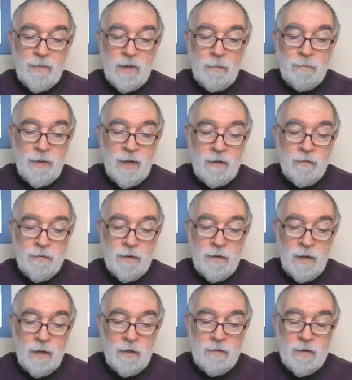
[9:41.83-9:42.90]
and passed the
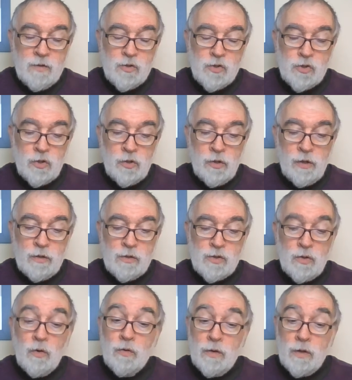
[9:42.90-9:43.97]
night in
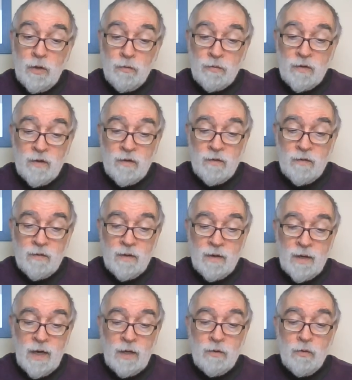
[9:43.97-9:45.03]
church, unnoticed
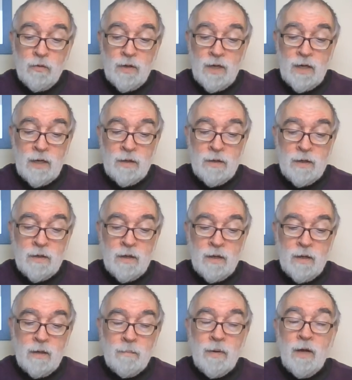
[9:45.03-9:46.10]
and unheeded
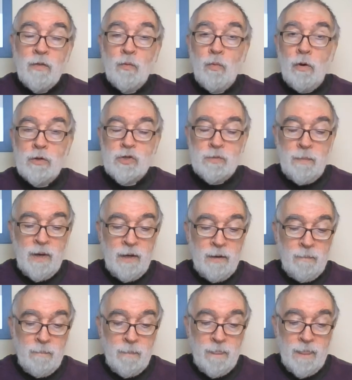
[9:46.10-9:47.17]
by the
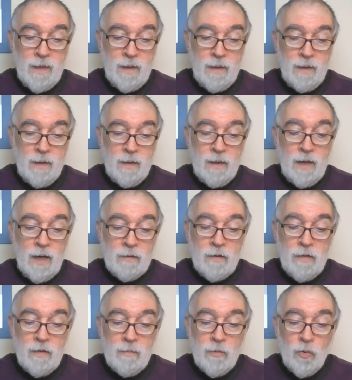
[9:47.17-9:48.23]
watchmen, and
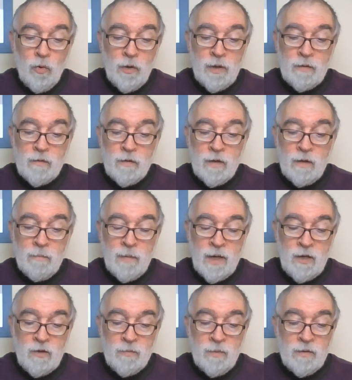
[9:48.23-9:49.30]
in the morning, to the
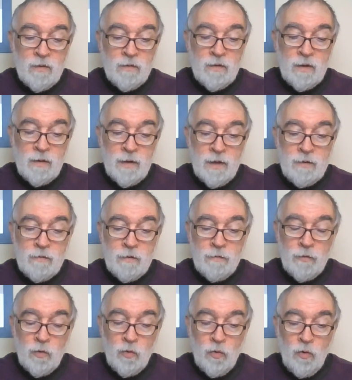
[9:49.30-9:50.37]
amazement and delight
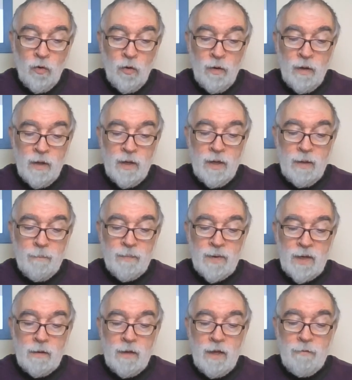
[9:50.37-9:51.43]
of all,
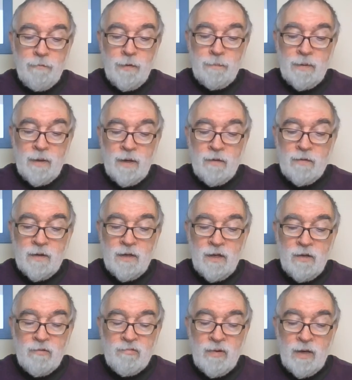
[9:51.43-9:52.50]
he left the place in
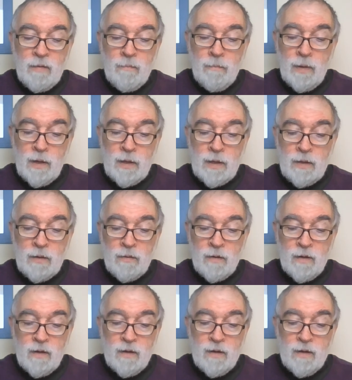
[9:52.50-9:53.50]
his right mind,